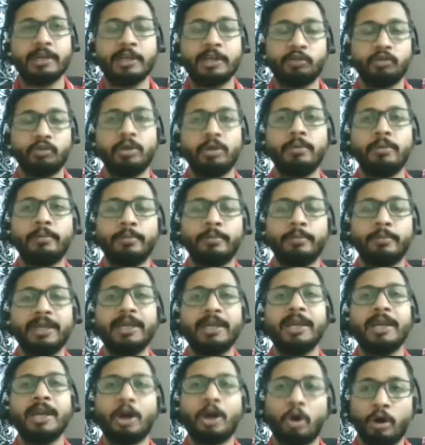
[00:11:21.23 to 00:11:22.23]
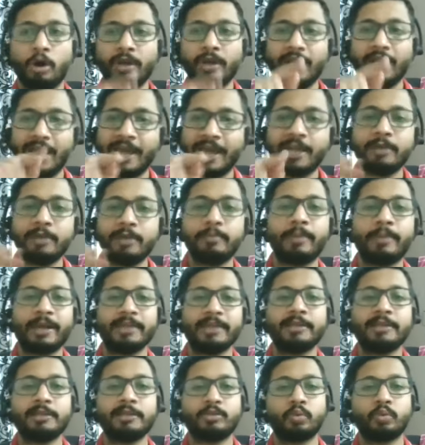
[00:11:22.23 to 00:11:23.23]
it will be on
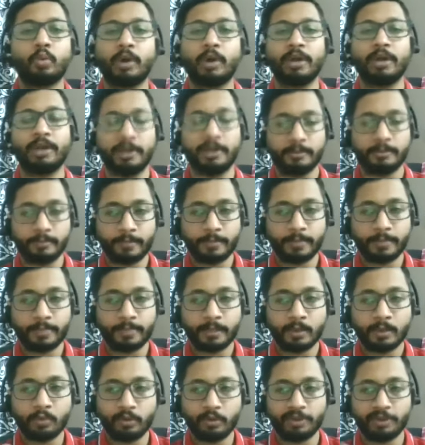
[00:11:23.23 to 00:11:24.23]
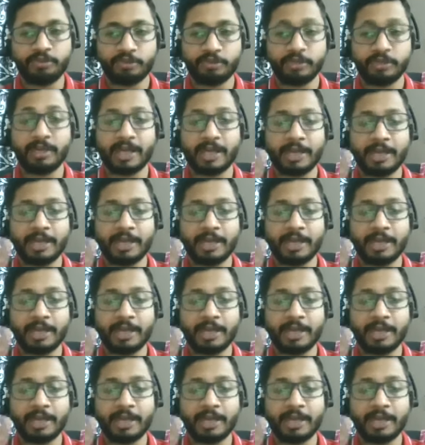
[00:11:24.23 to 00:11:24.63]
N-1 version.